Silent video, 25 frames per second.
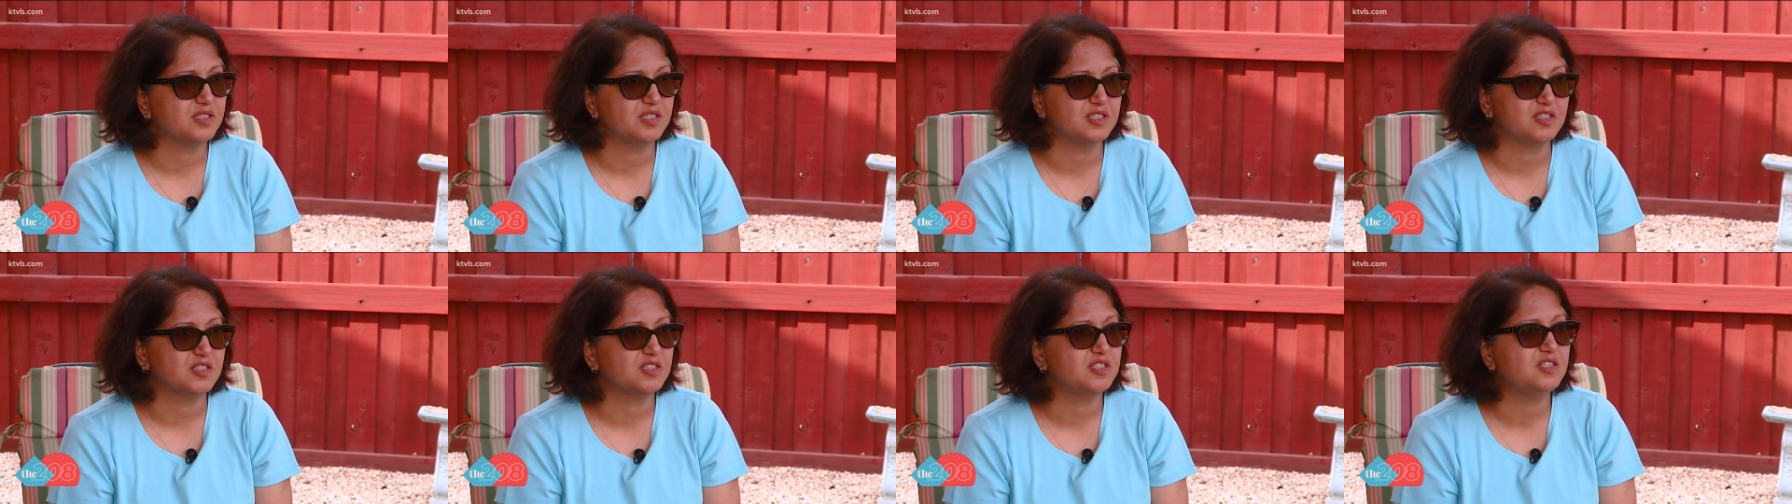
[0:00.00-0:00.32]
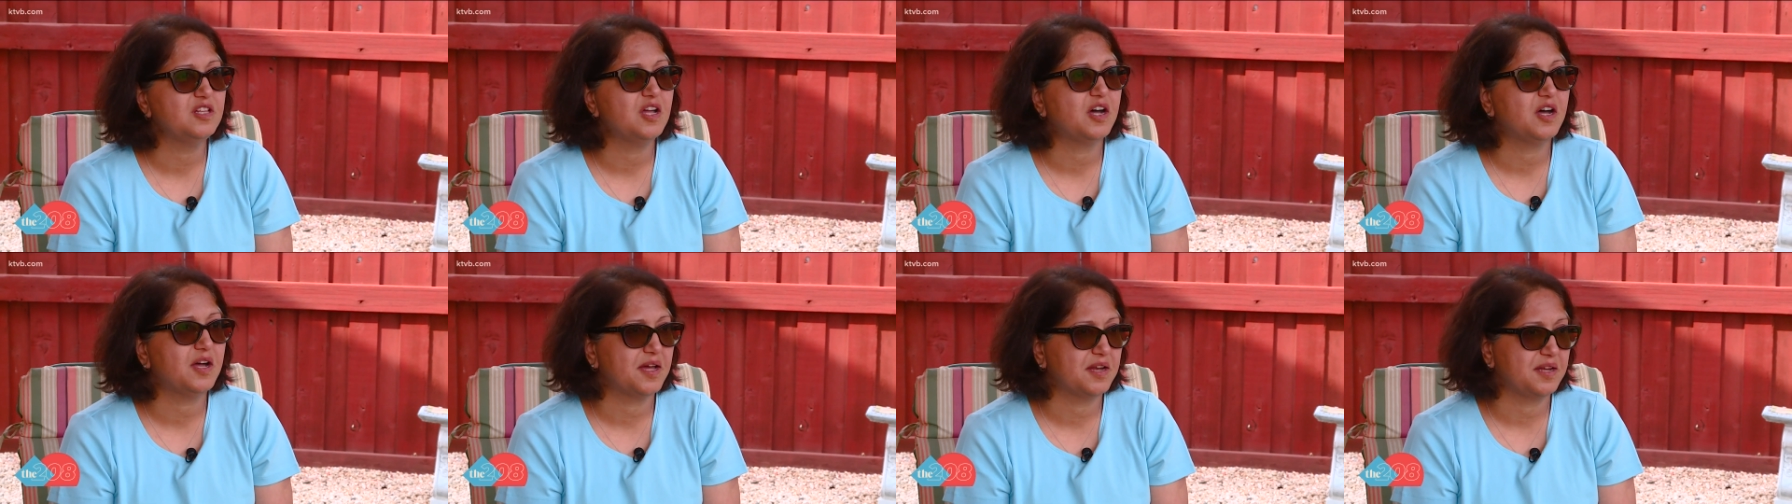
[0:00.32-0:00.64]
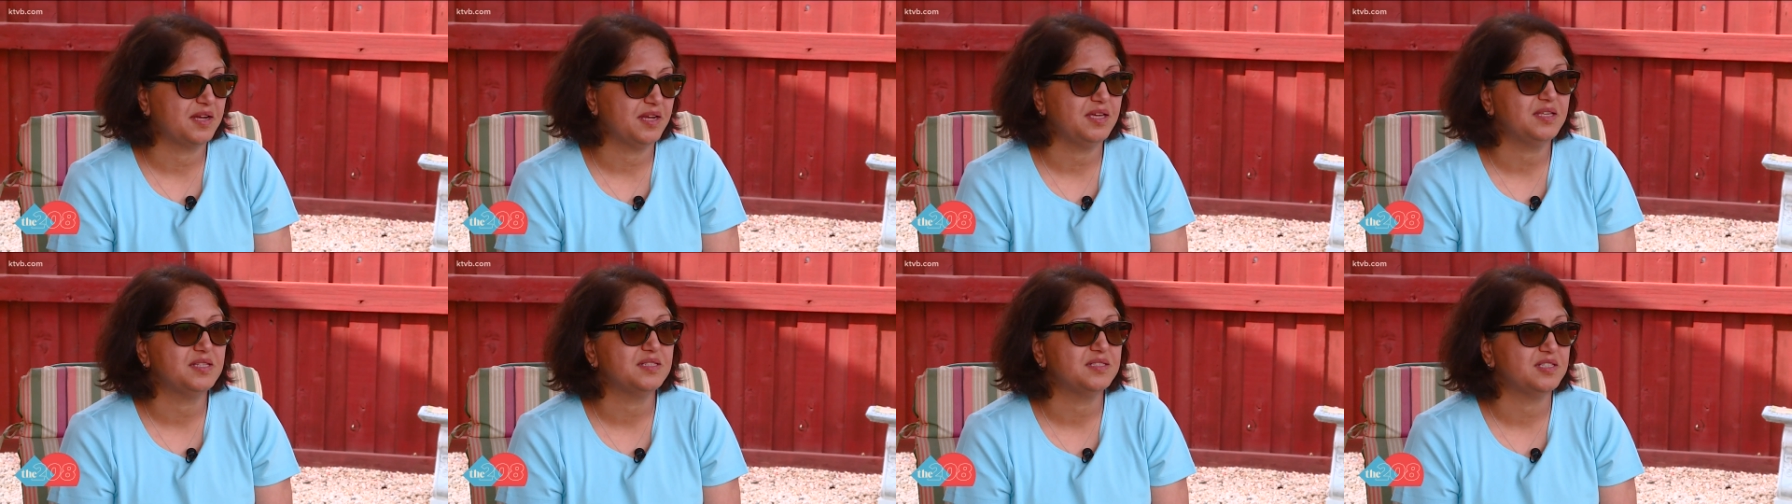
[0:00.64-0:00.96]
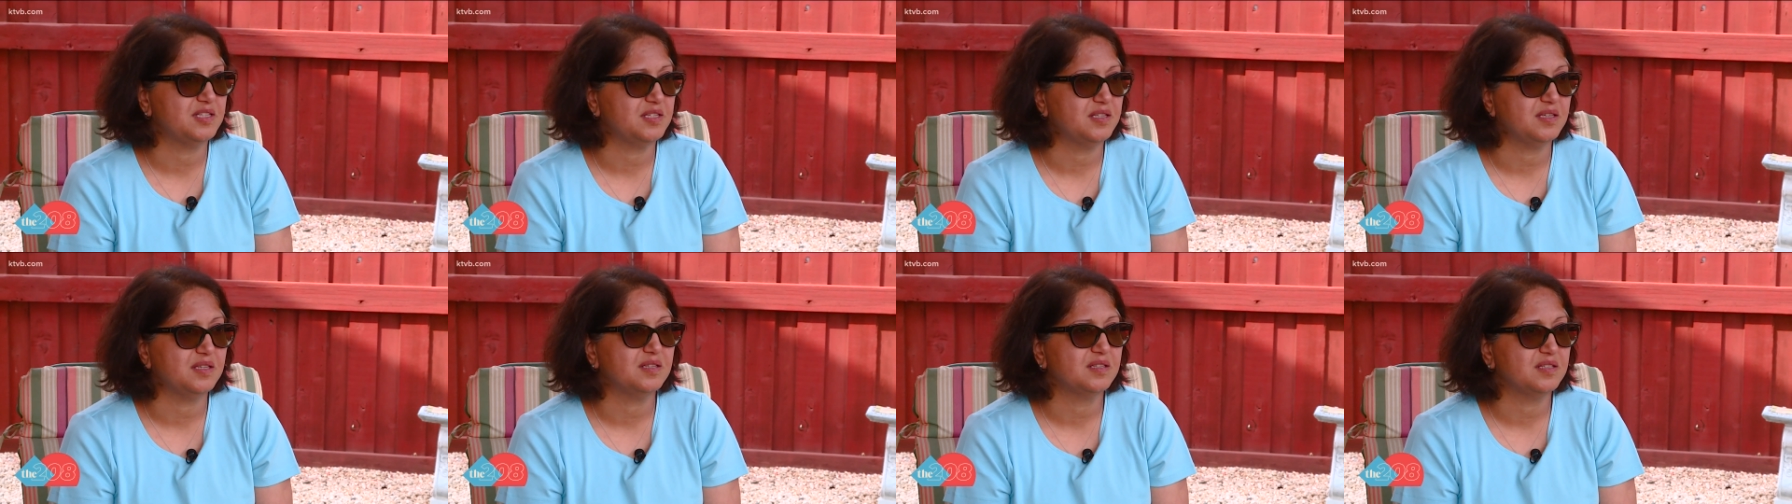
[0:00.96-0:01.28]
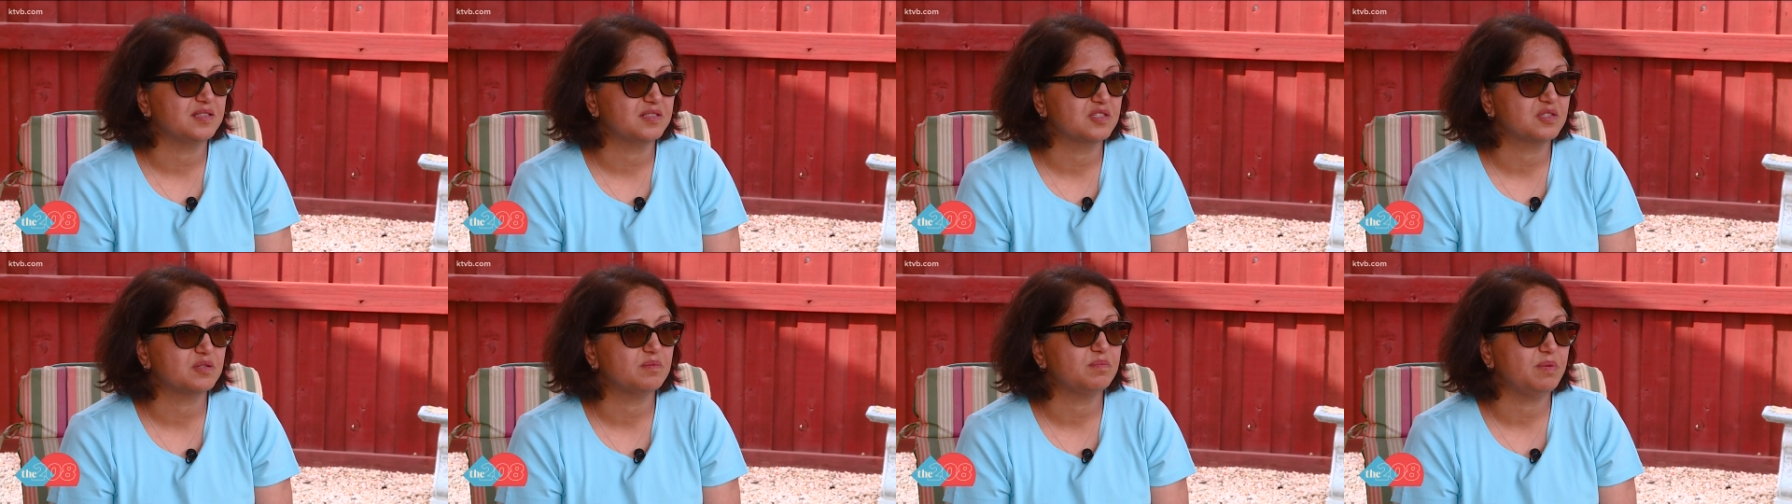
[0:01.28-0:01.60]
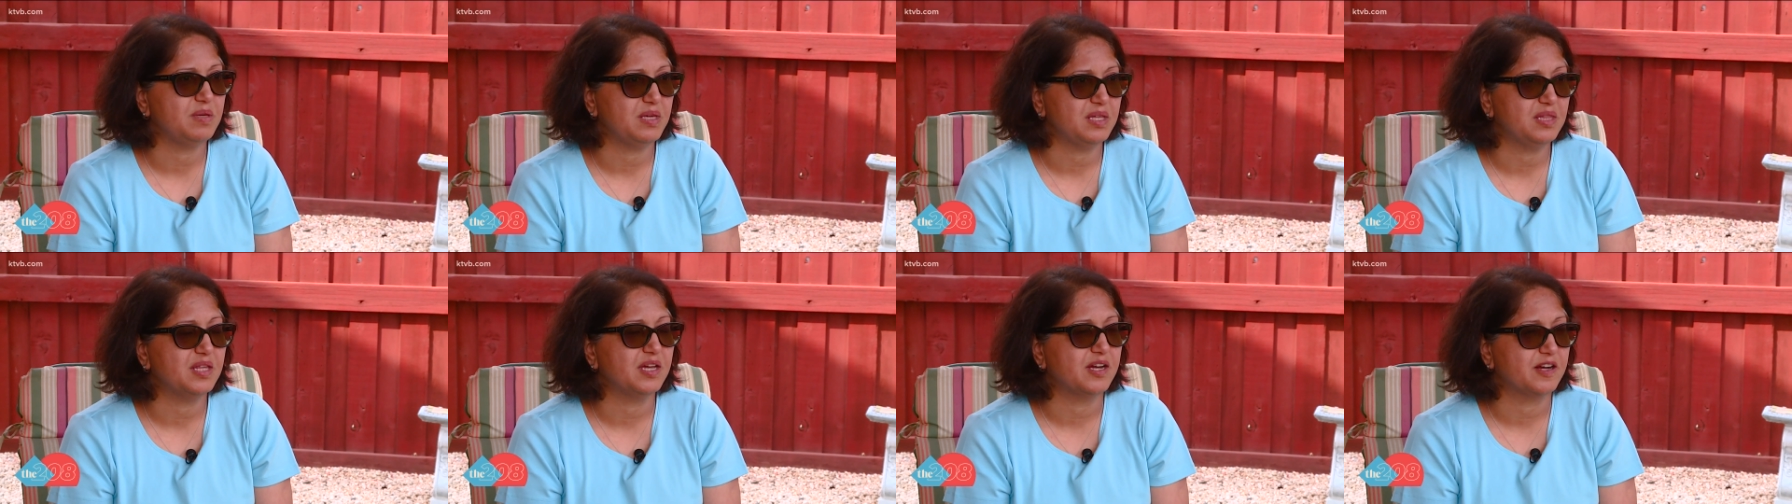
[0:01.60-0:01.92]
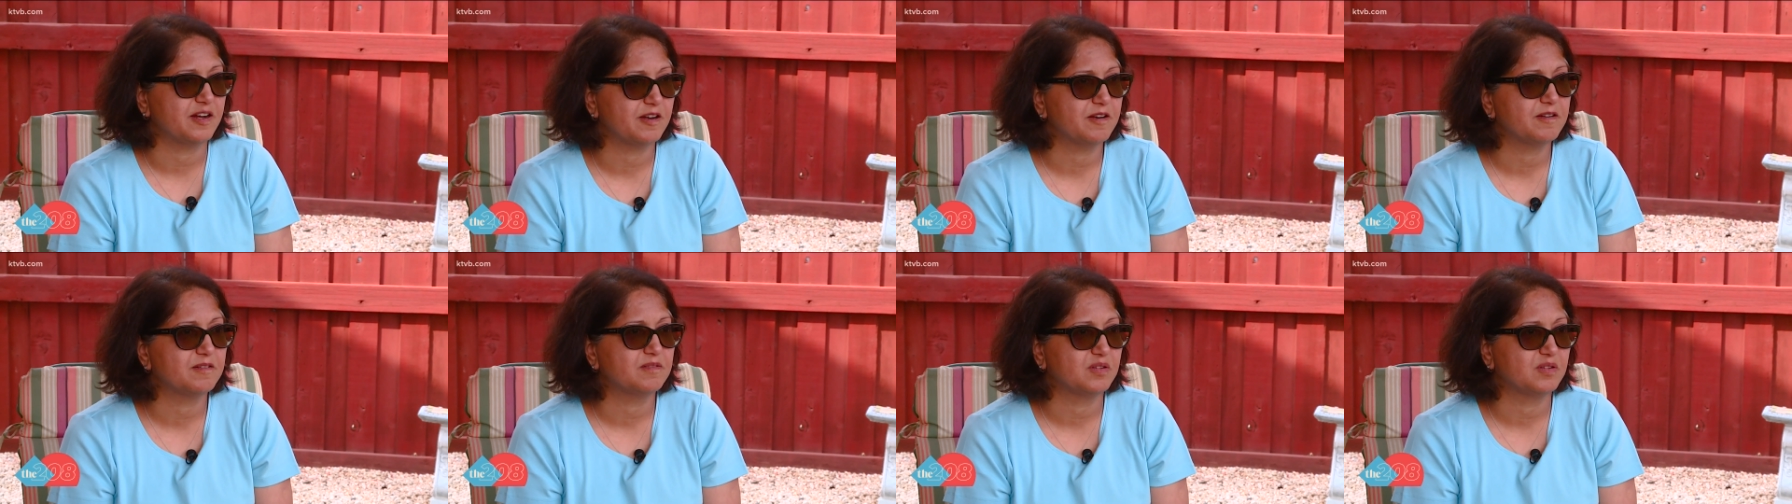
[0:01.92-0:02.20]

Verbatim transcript: it's not easy to be there